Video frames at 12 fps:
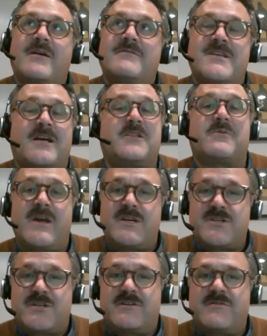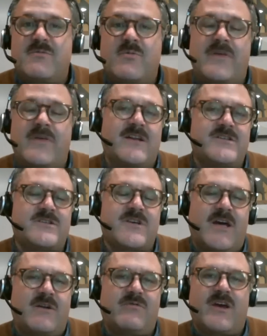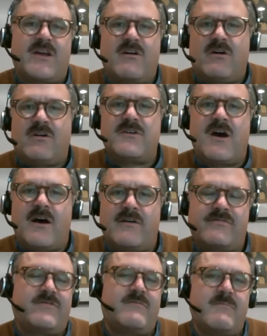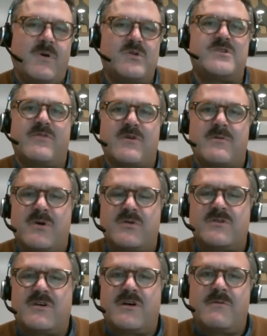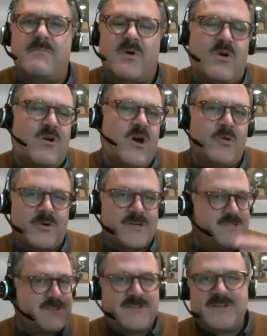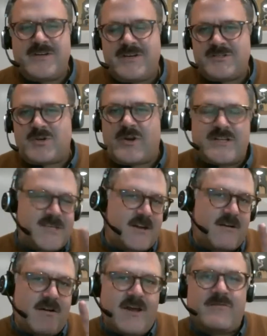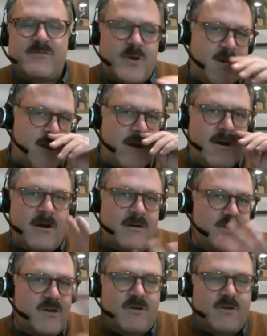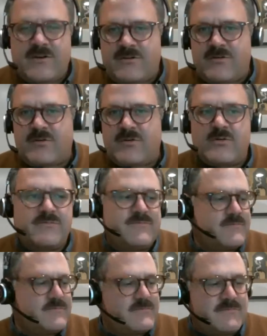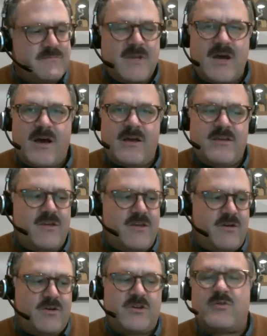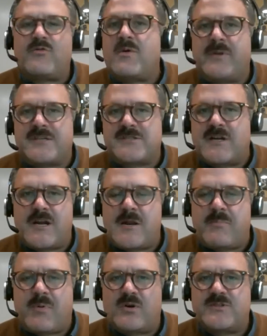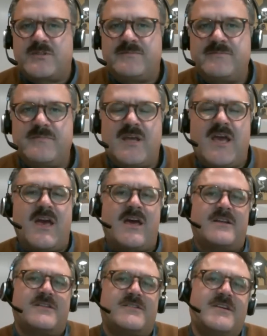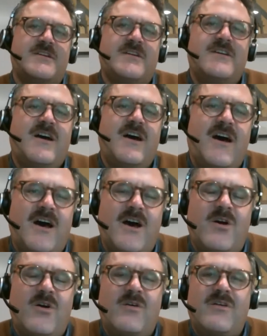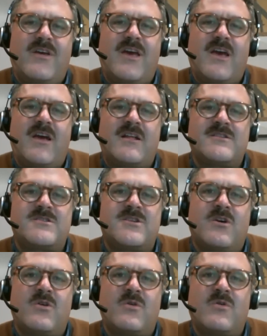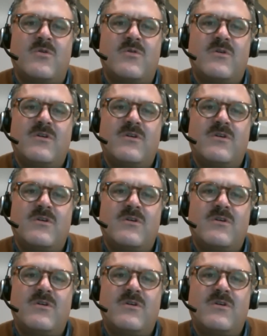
declaration where they just kind of like called off most of their onerous zoning and said, all right, for a year you can do a fourplex on any parcel. And uh, so